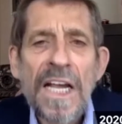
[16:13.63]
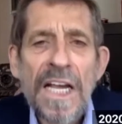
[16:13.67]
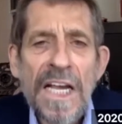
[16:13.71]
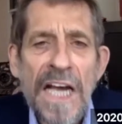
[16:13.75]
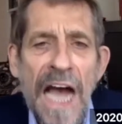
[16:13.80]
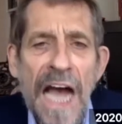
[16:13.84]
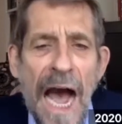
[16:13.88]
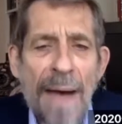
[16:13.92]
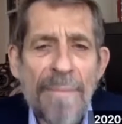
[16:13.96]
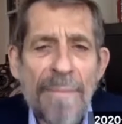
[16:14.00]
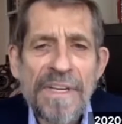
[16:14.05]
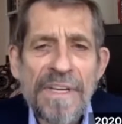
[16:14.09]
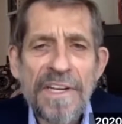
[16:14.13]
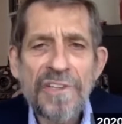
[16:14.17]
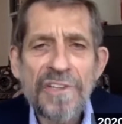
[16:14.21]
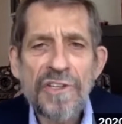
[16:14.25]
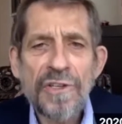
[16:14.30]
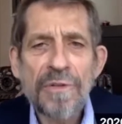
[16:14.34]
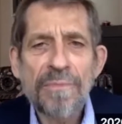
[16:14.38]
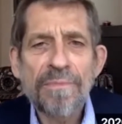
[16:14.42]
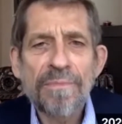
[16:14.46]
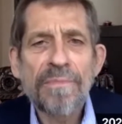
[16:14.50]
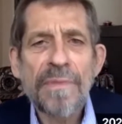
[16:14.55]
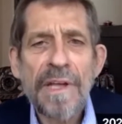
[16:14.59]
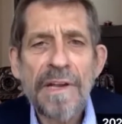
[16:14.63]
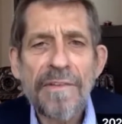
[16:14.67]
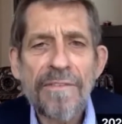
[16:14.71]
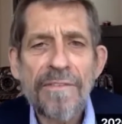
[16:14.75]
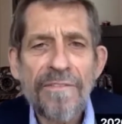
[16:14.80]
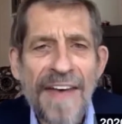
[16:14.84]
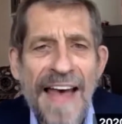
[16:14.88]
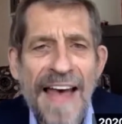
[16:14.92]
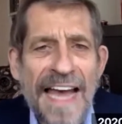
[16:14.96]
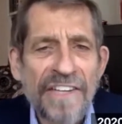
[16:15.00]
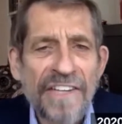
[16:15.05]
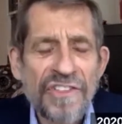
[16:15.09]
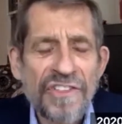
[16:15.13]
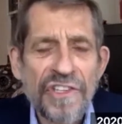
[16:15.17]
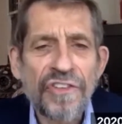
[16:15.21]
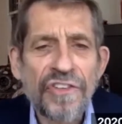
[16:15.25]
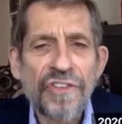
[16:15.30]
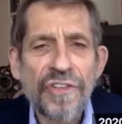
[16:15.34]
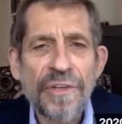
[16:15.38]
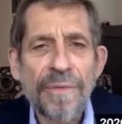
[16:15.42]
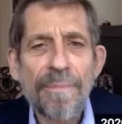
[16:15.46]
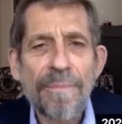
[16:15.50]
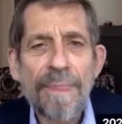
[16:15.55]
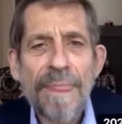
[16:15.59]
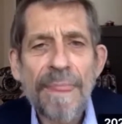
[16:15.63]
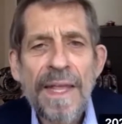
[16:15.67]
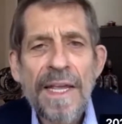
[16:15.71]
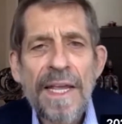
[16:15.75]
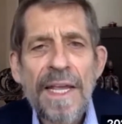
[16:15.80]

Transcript: communism, and fascism